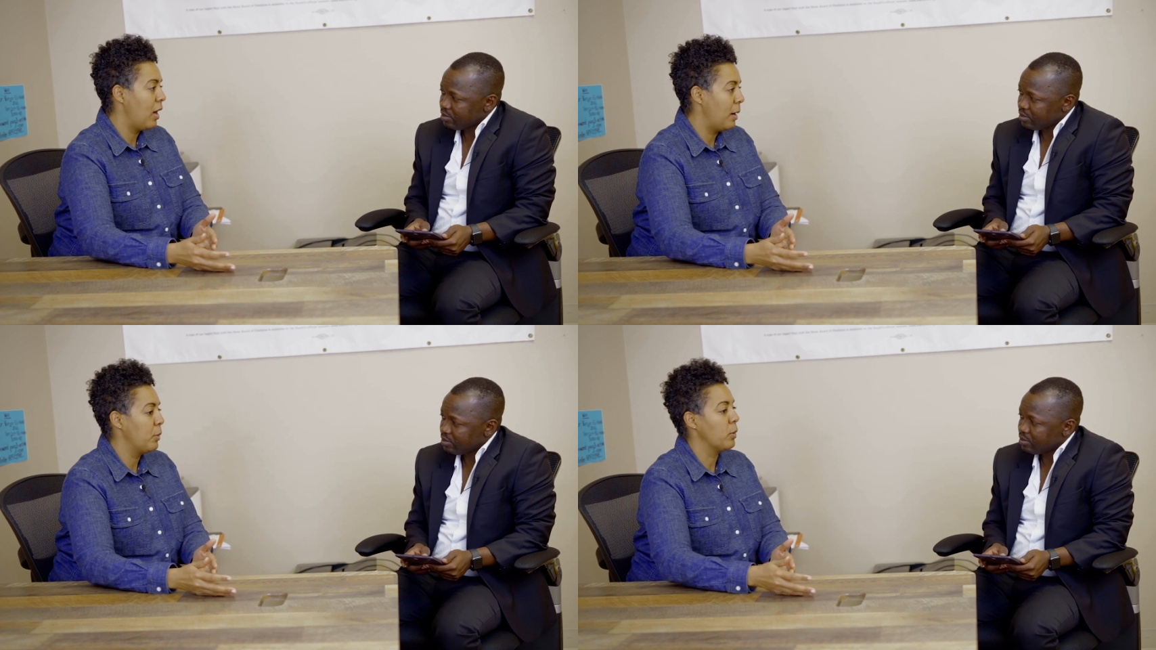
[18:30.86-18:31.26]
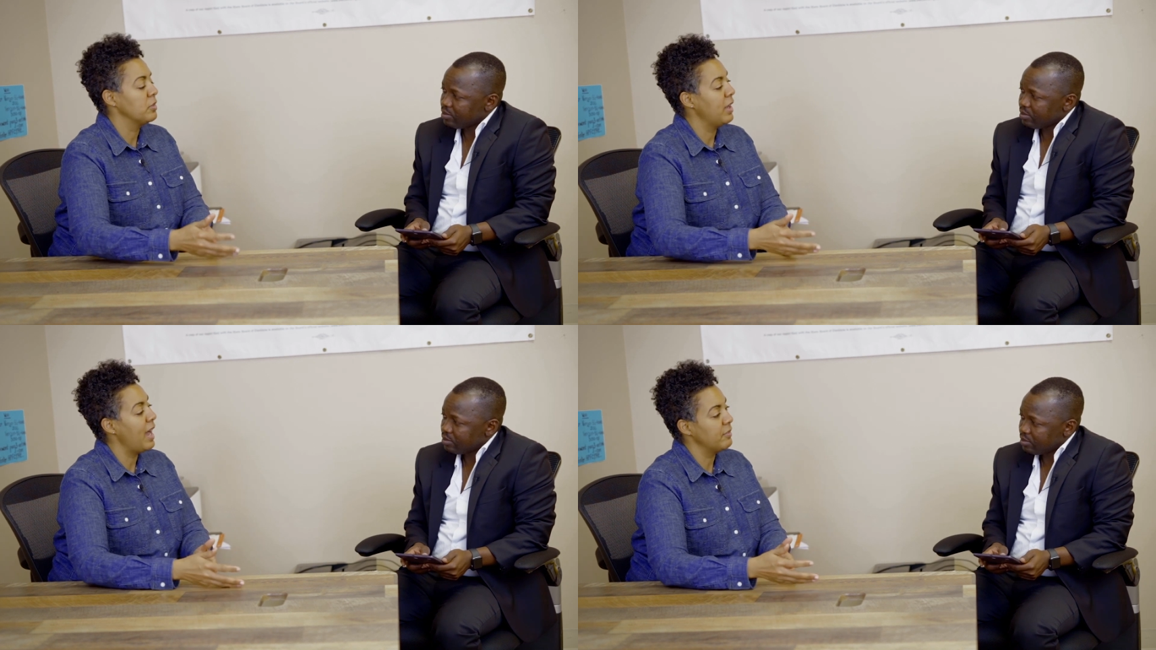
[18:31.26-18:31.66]
Speaker 1: up or to
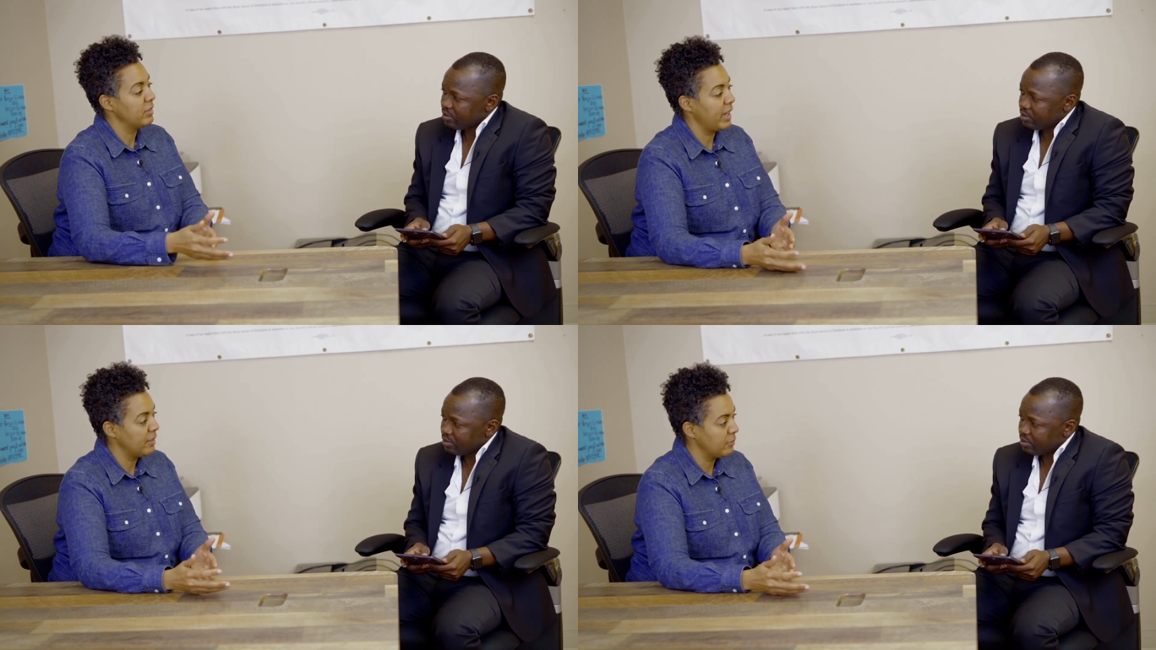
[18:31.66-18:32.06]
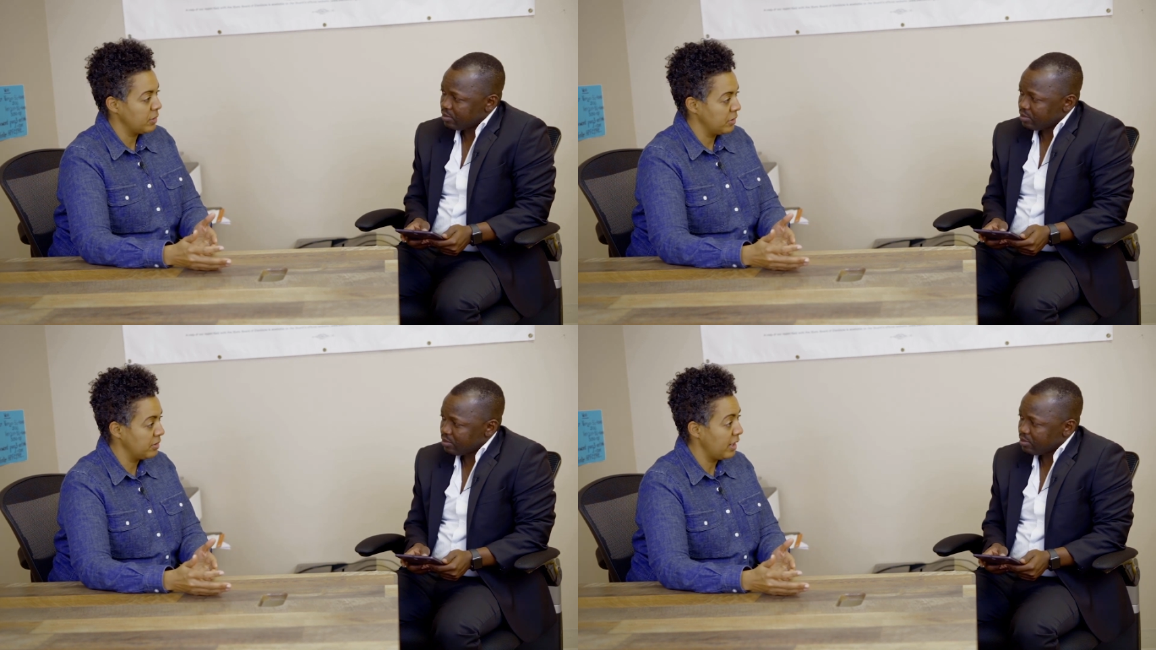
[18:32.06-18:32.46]
advocate for
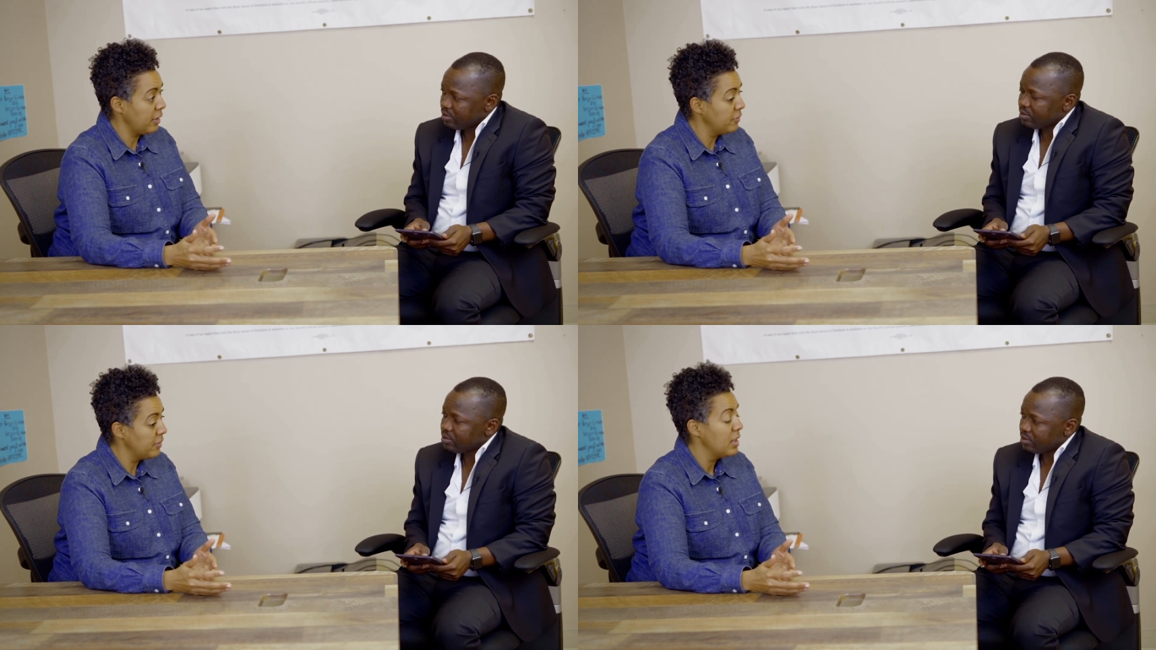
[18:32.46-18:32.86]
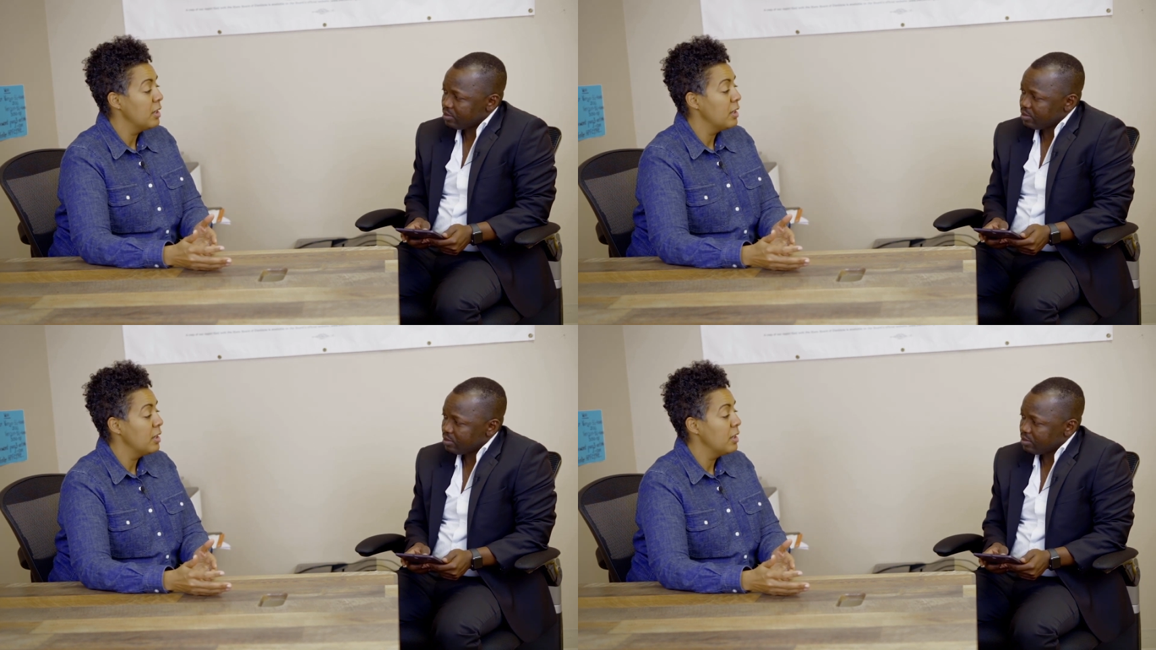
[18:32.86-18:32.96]
yourself.